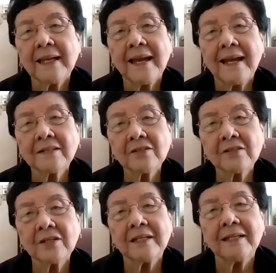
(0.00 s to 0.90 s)

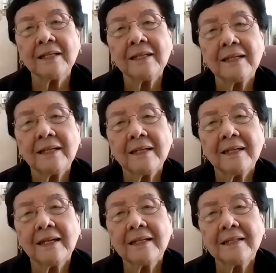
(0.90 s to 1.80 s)
actually
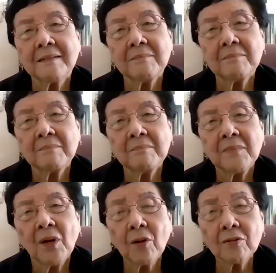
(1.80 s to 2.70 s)

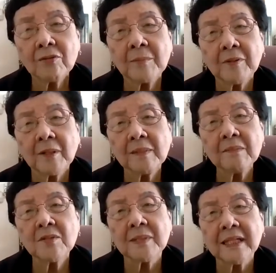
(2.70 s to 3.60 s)
all the
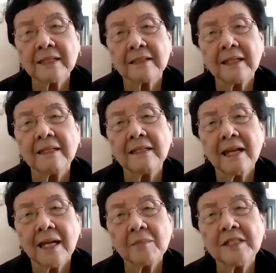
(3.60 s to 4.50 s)
problems we get in
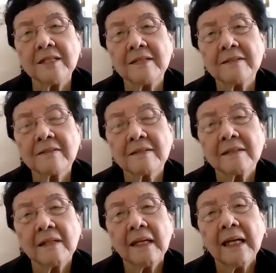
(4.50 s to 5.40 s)
diabetes
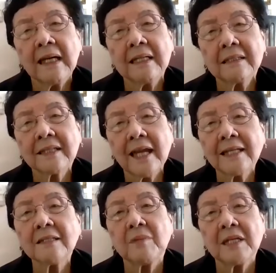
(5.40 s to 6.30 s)

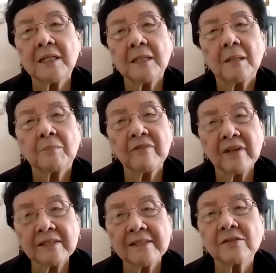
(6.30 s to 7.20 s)
can be
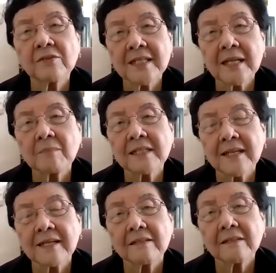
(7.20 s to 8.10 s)
prevented to some
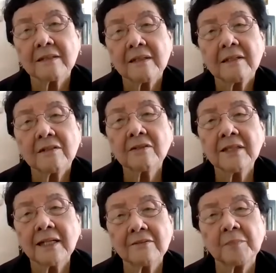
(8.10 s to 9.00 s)
extent, not
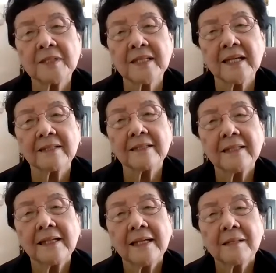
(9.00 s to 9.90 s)
100%,
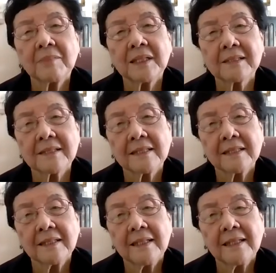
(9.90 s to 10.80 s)
but
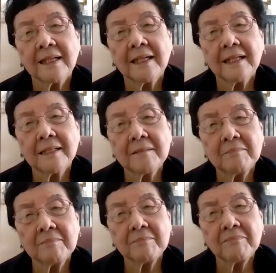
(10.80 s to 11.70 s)

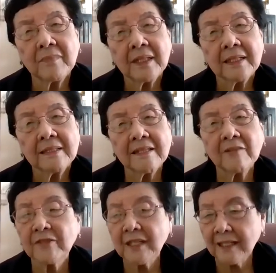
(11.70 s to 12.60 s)
um,
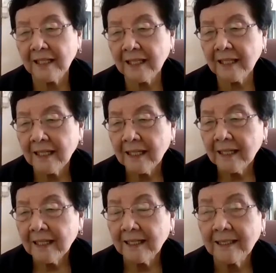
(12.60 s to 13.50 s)
definitely
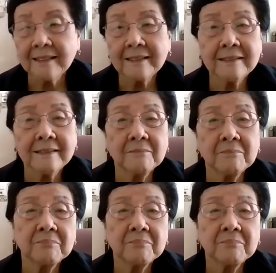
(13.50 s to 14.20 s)
um